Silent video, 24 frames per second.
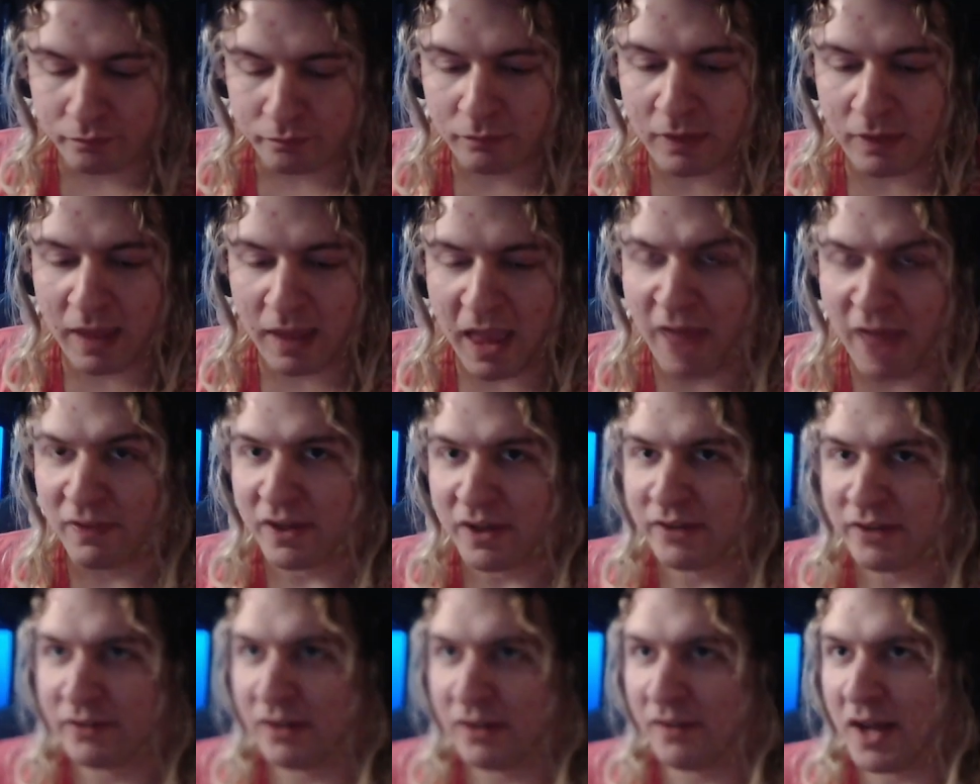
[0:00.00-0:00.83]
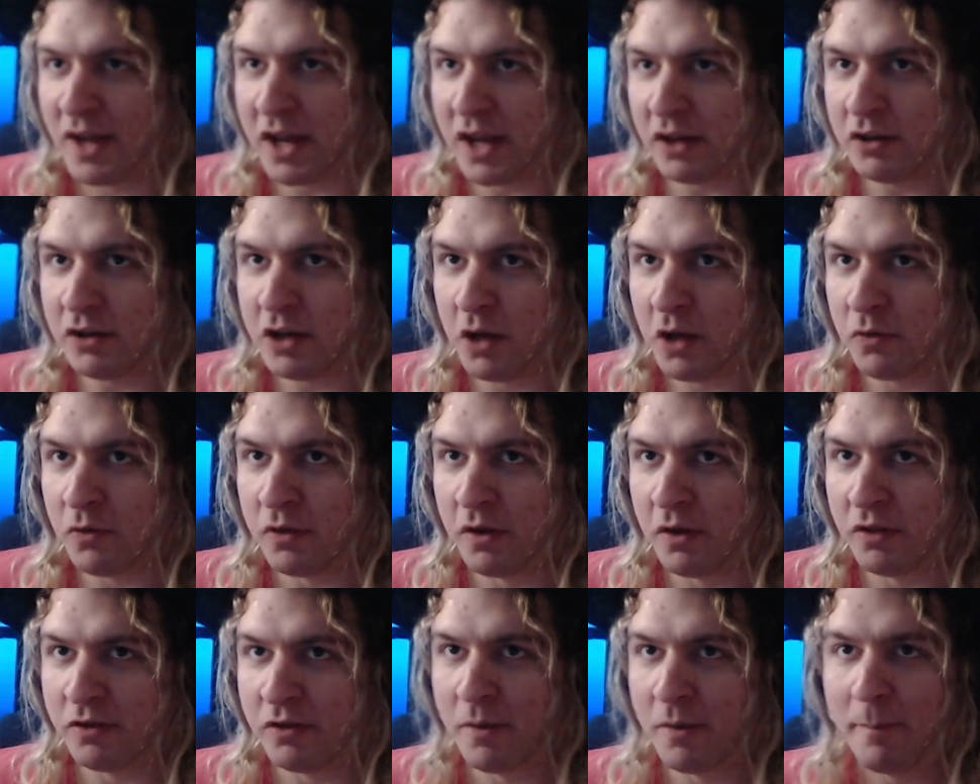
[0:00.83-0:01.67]
At least in like,
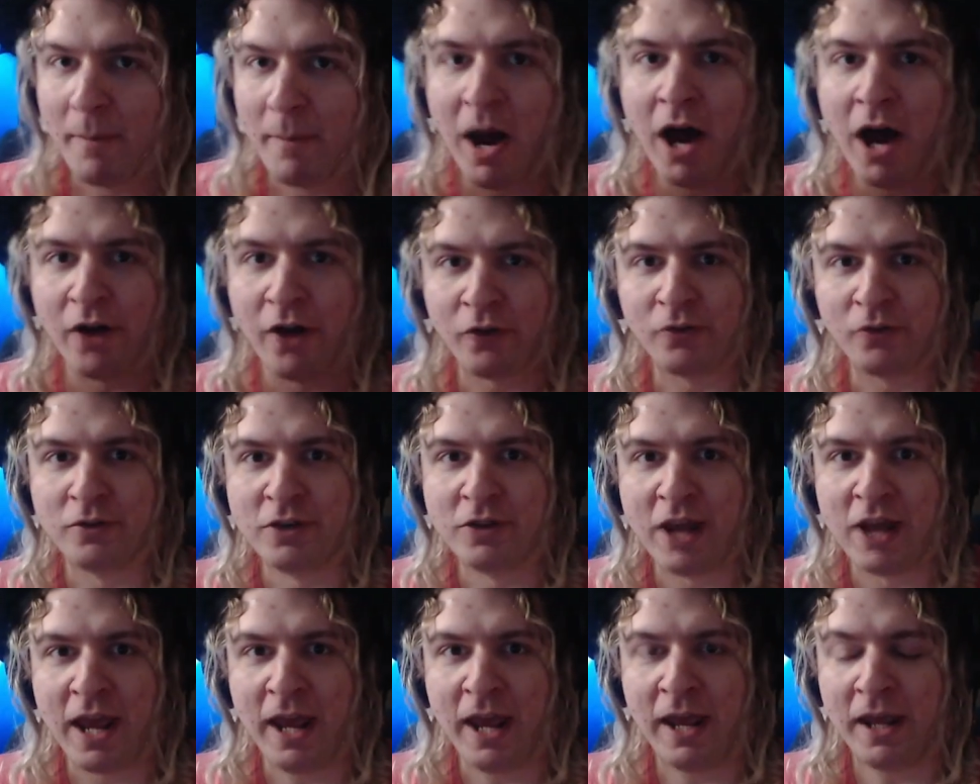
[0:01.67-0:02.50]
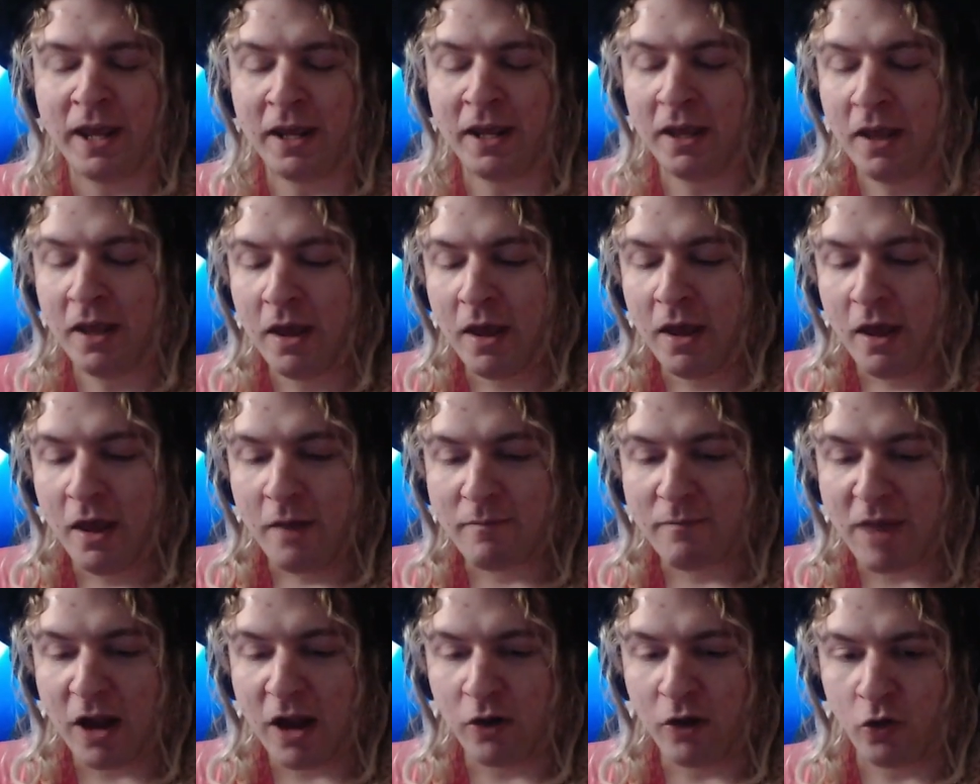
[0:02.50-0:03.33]
the modern day
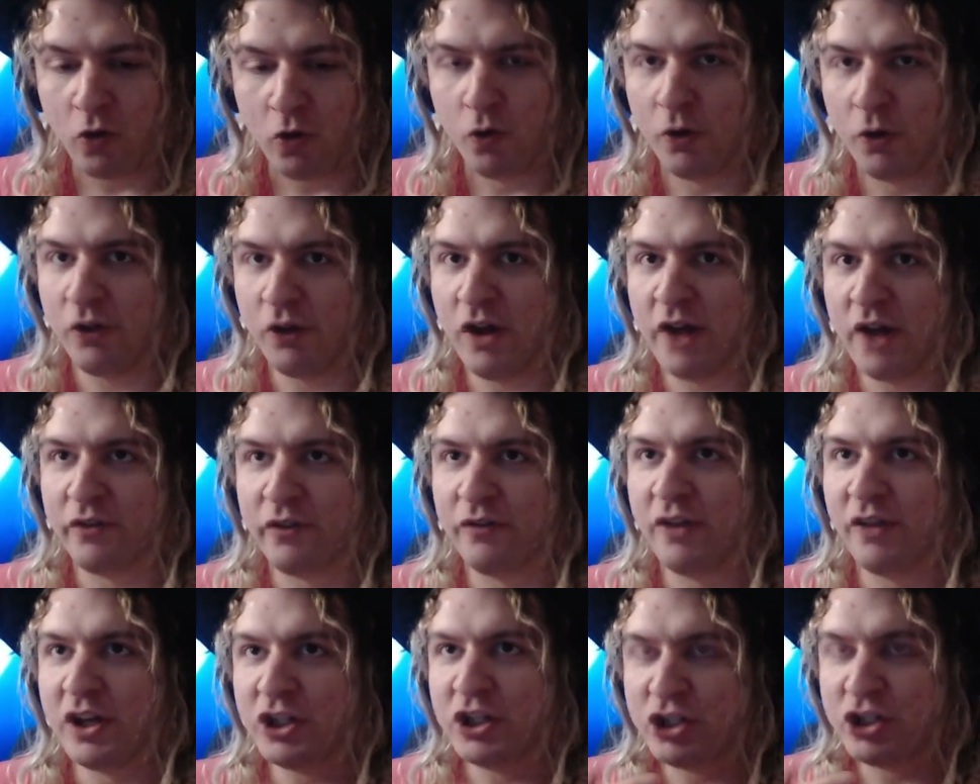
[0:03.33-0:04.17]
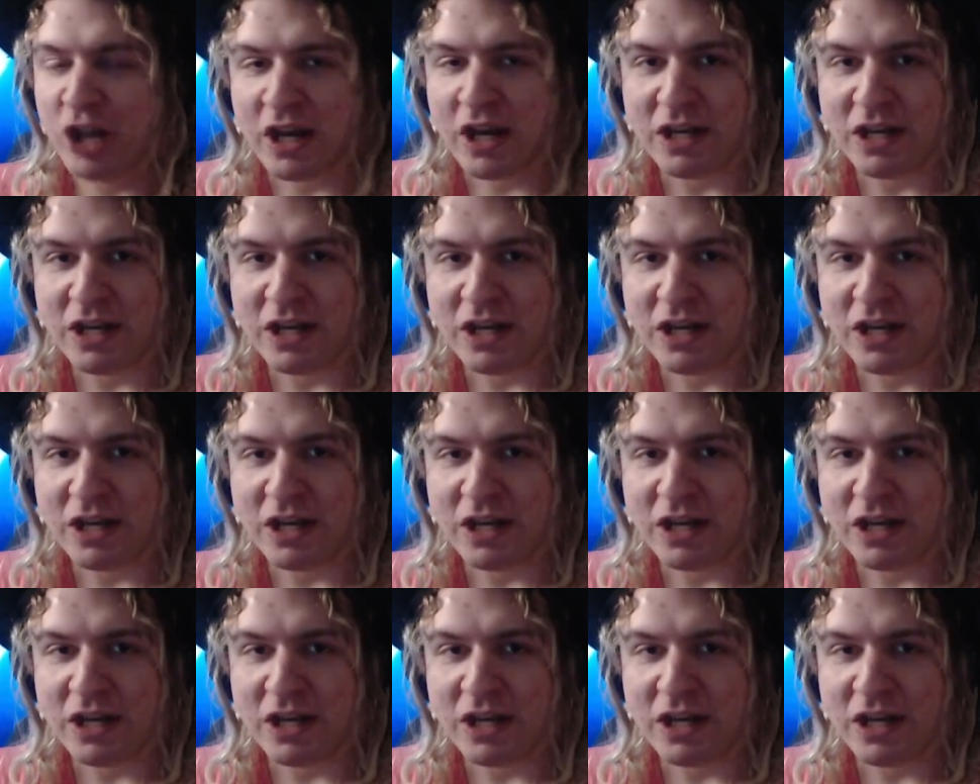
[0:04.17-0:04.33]
metalcore with lots of like gent